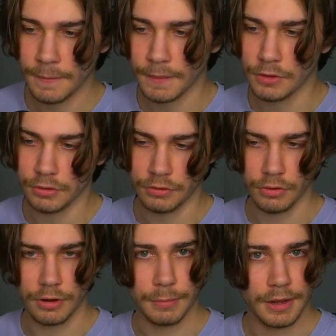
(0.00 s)
You can throw
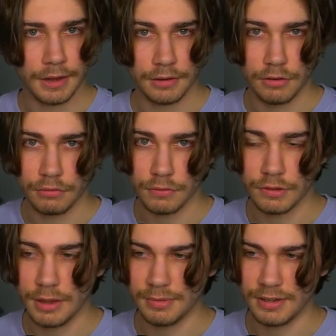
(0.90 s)
it up high onto
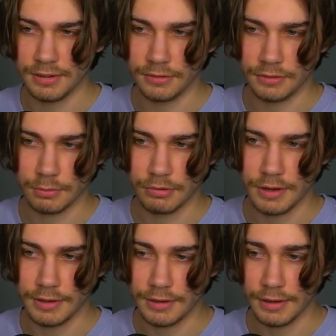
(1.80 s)
rooftops and it'll
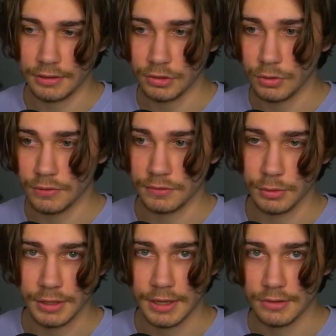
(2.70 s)
spread into like two different
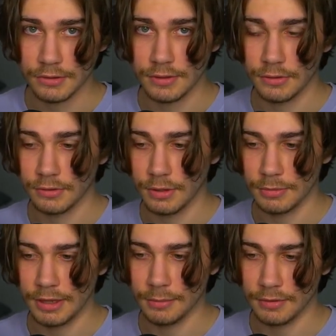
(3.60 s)
locations or
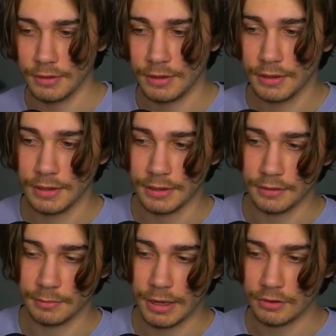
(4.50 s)
sometimes it can
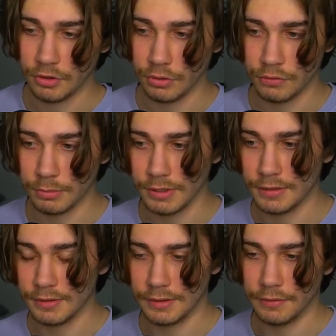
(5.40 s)
splash all over the
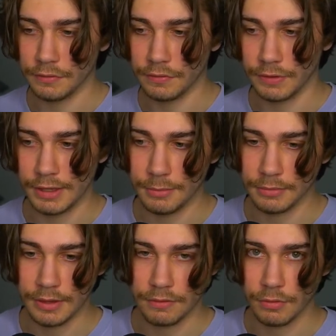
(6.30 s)
place and get flames
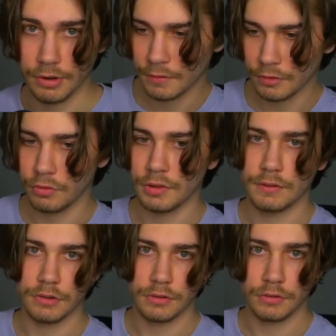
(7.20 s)
everywhere. So instead of
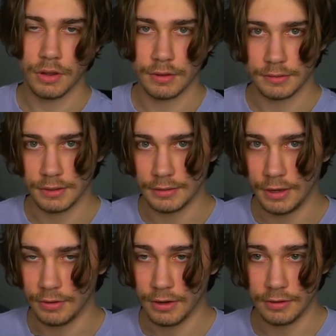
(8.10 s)
just tossing it
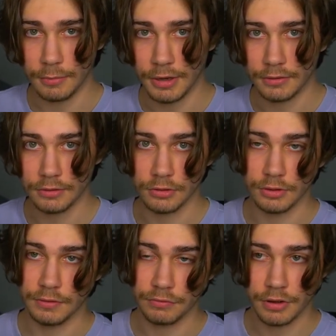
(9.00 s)
down onto the monster or
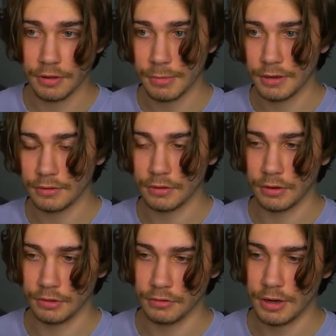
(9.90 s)
in front of the monster on
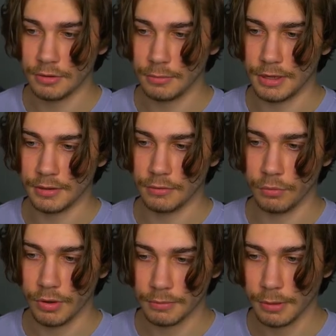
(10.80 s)
the ground to make a
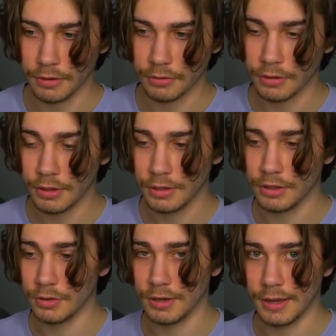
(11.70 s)
one puddle,
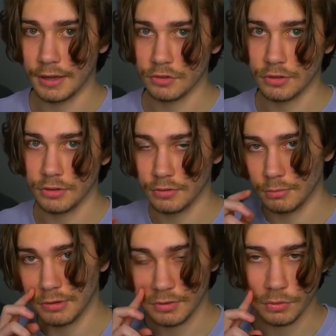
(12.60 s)
you can actually do some
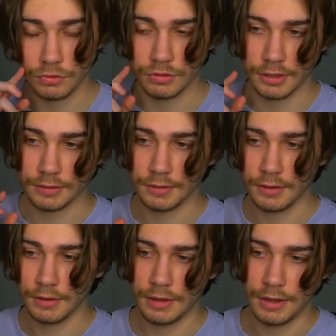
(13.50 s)
pretty cool tricks
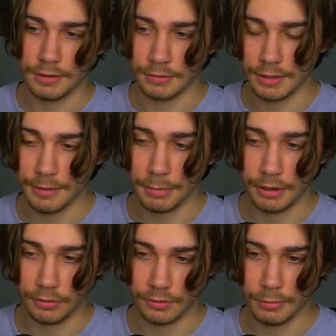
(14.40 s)
and get
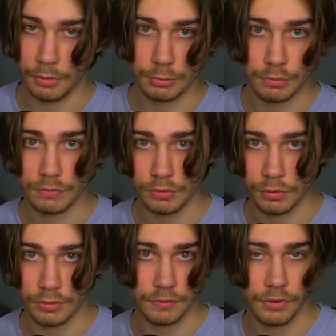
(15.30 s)
puddles on multiple floors if you